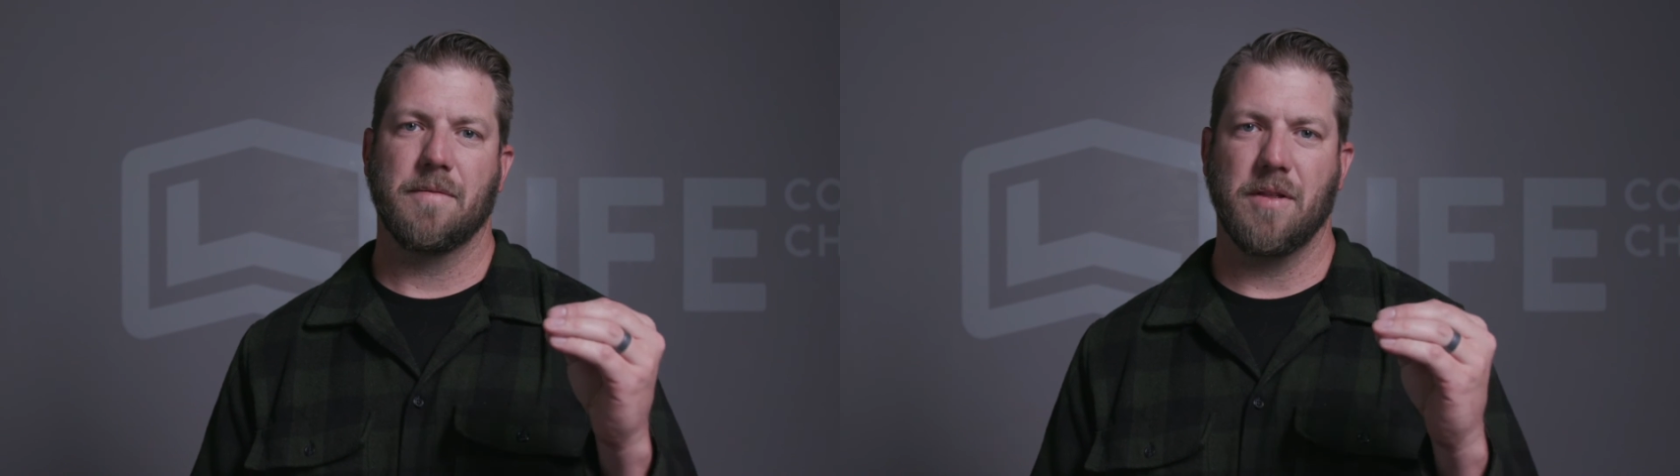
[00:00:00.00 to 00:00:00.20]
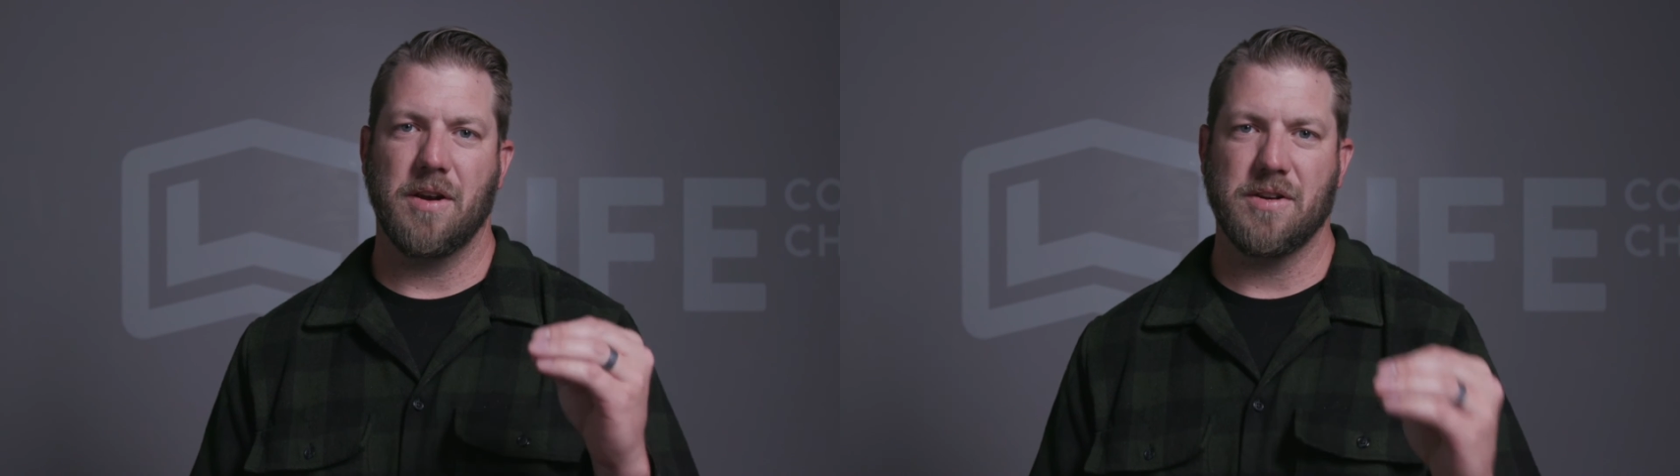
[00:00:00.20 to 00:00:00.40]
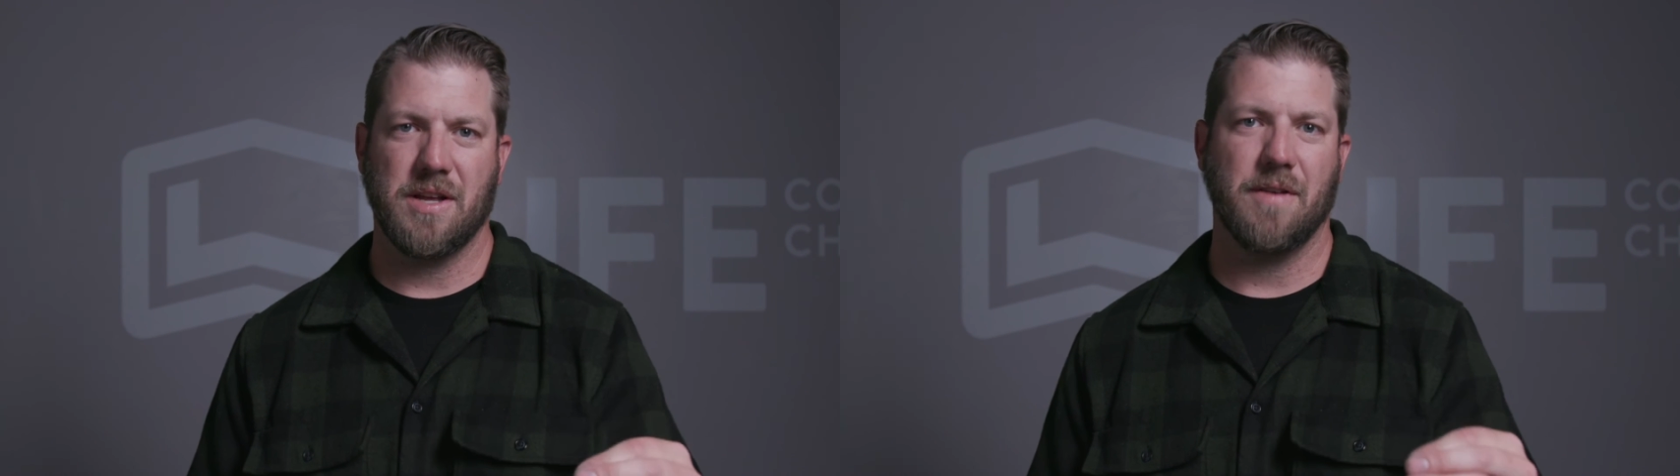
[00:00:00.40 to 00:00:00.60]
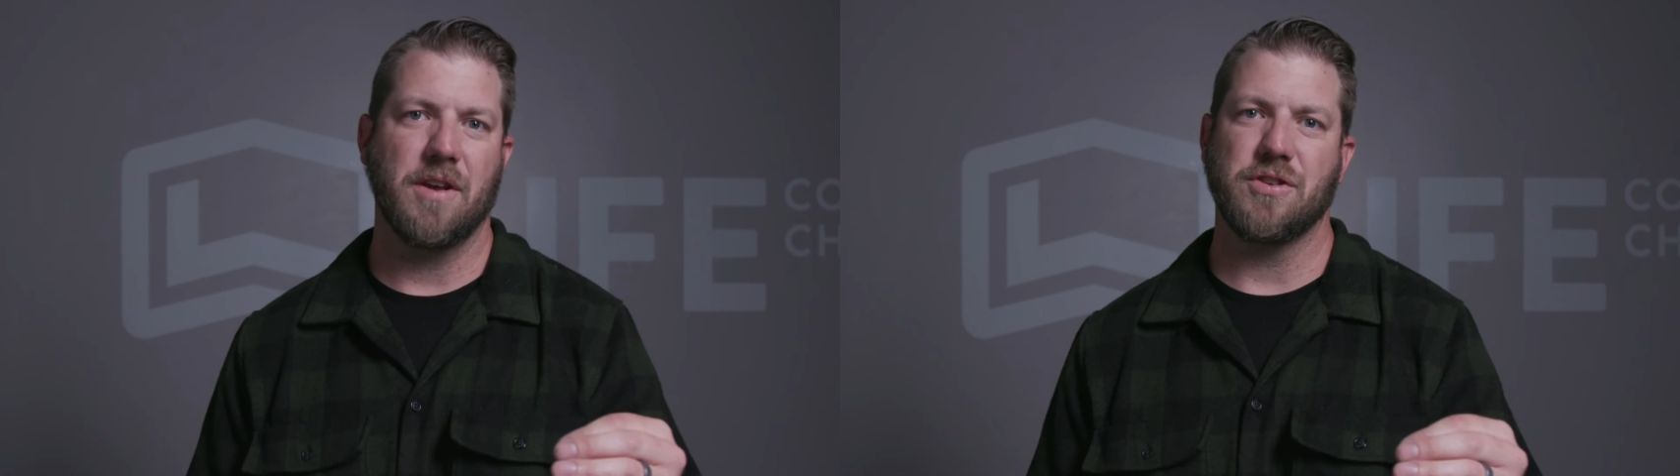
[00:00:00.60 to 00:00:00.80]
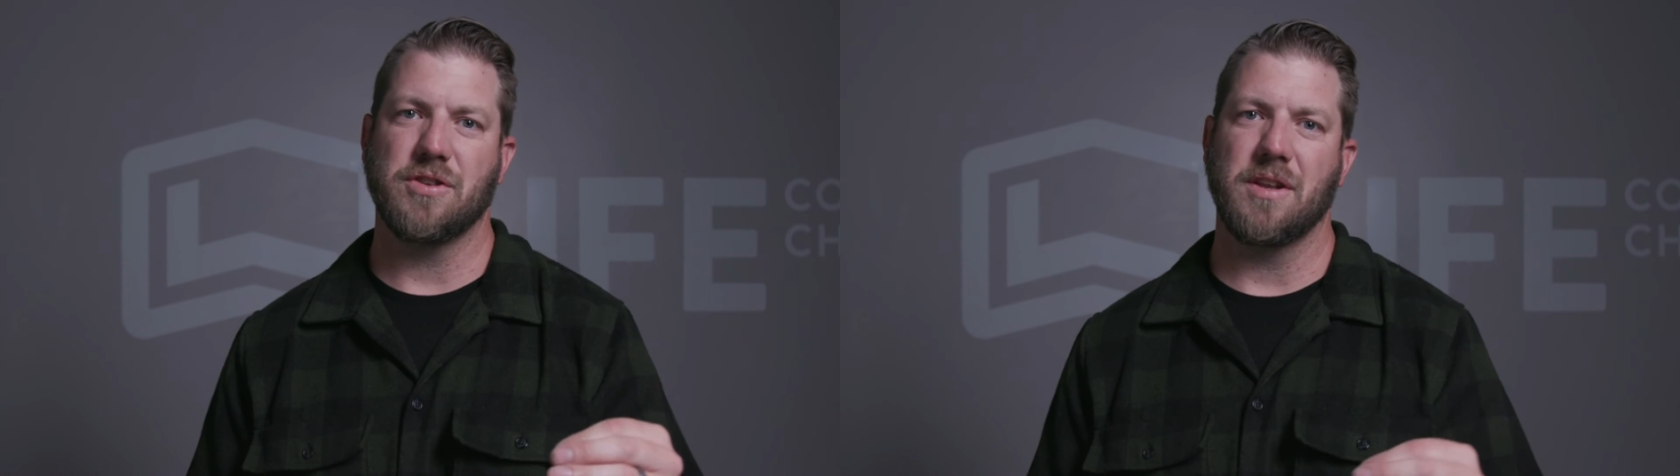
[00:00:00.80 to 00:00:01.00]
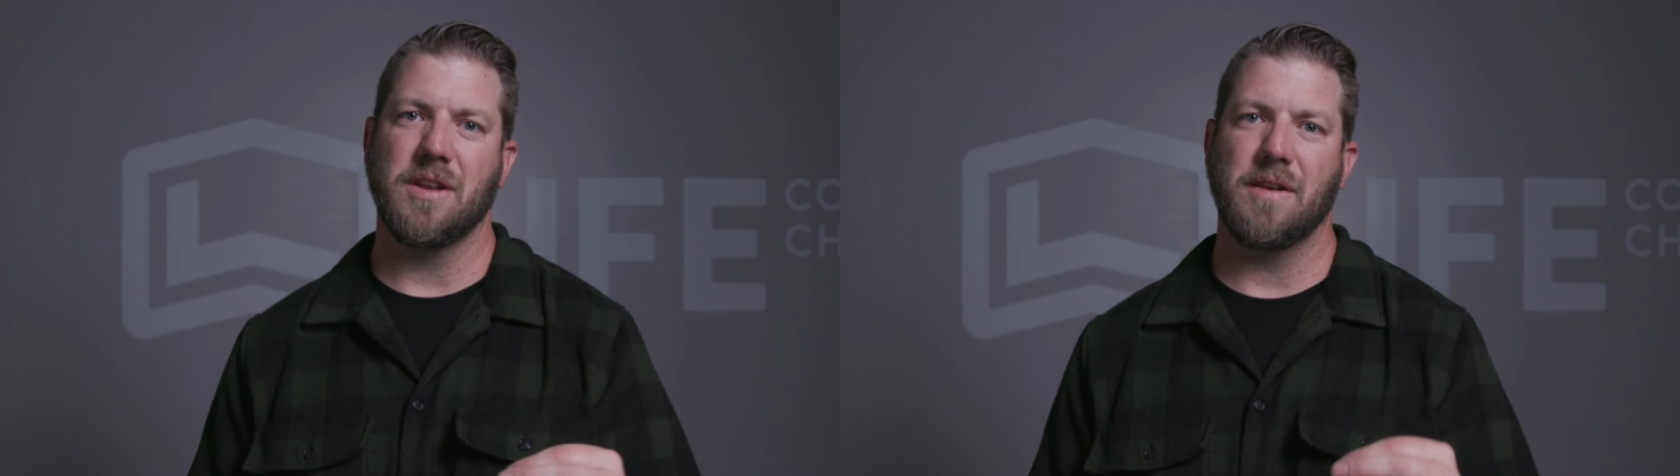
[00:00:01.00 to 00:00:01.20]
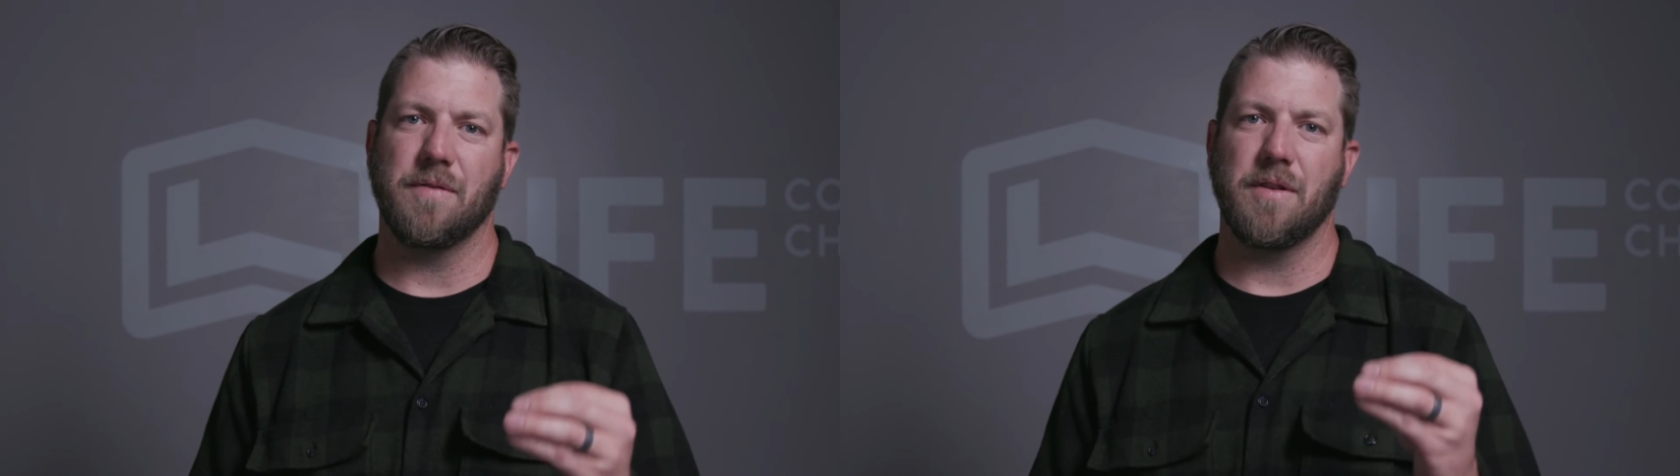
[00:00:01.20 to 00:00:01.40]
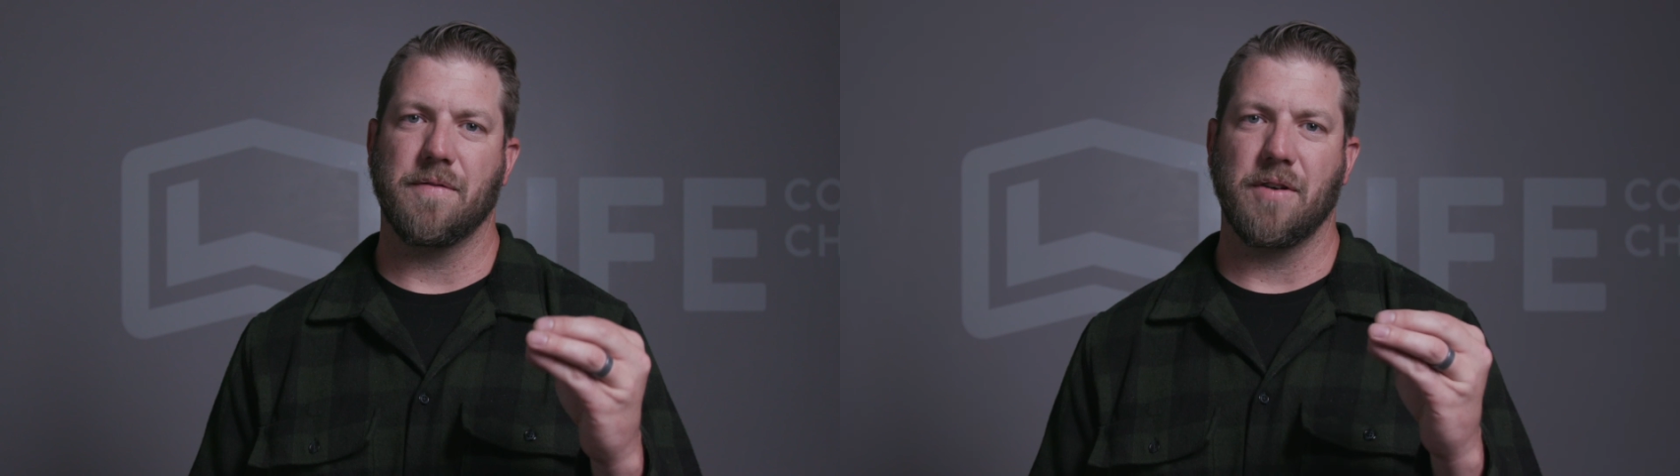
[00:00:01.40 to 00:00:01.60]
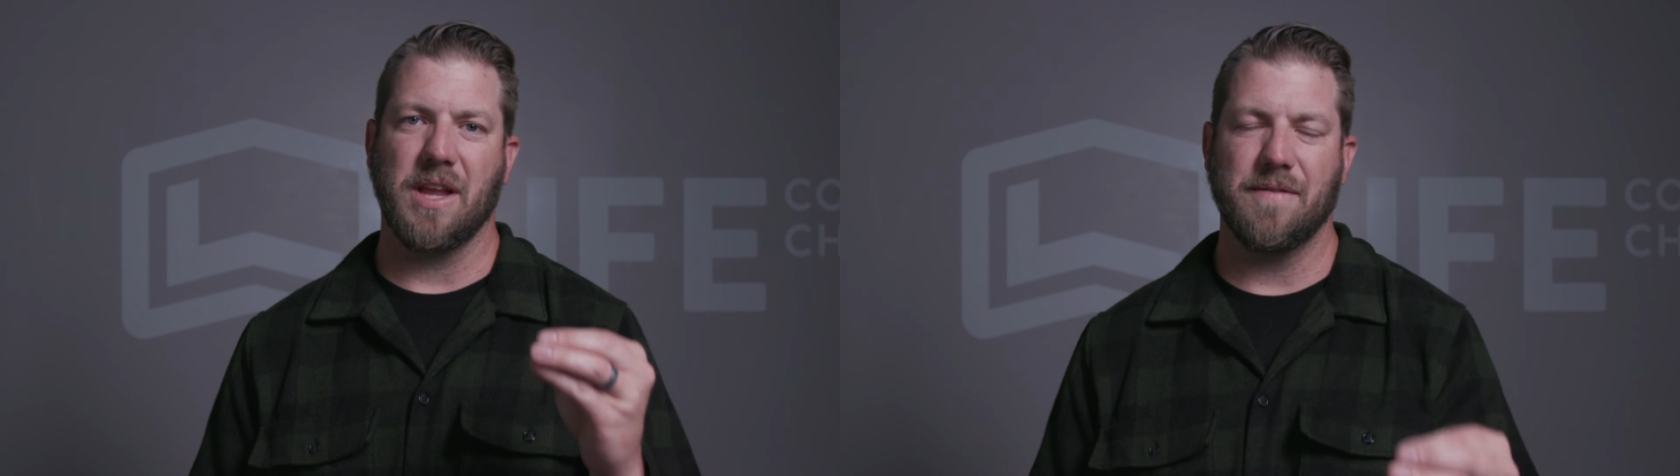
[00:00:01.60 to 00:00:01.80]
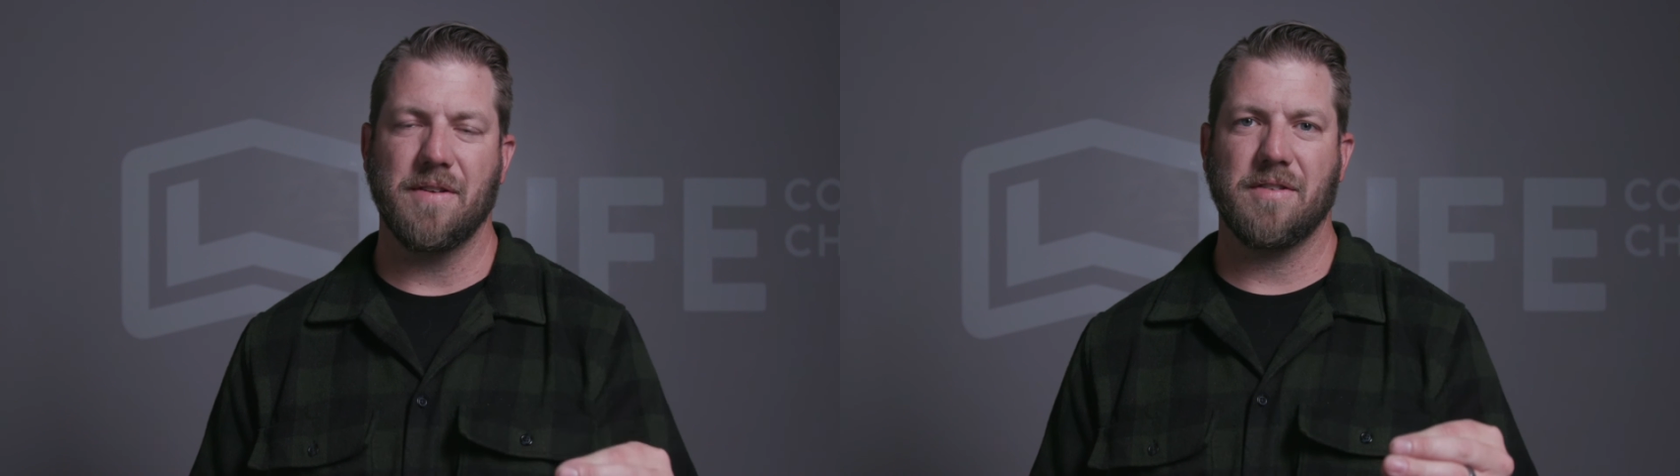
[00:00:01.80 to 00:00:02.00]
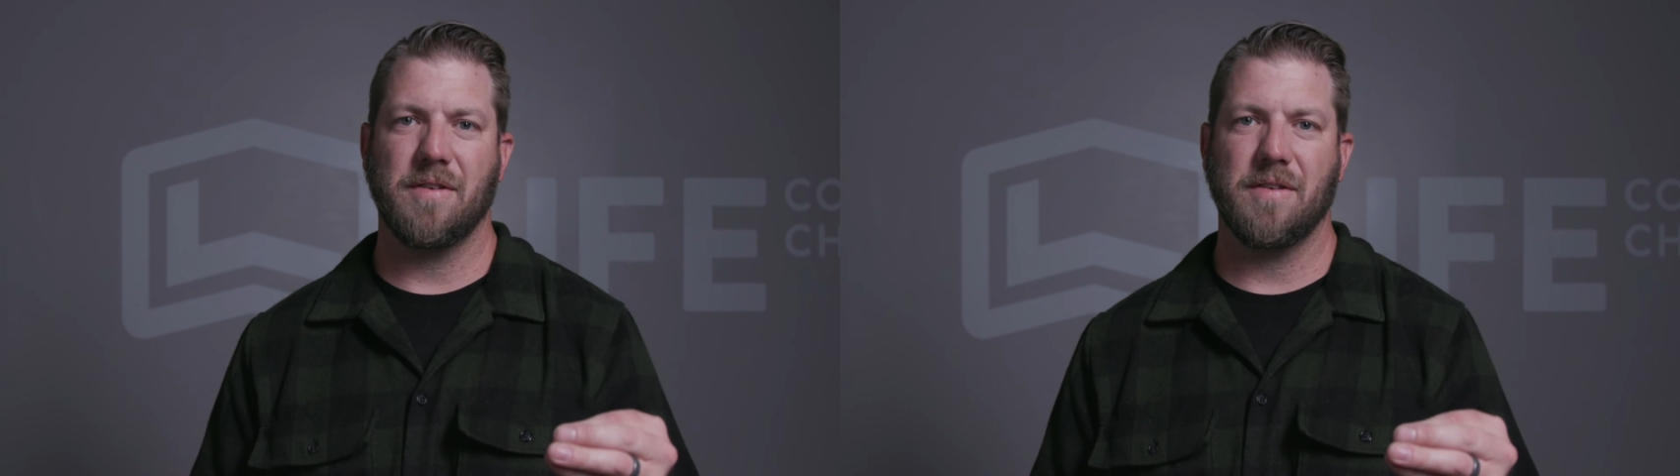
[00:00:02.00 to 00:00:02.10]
for their salvation and for the forgiveness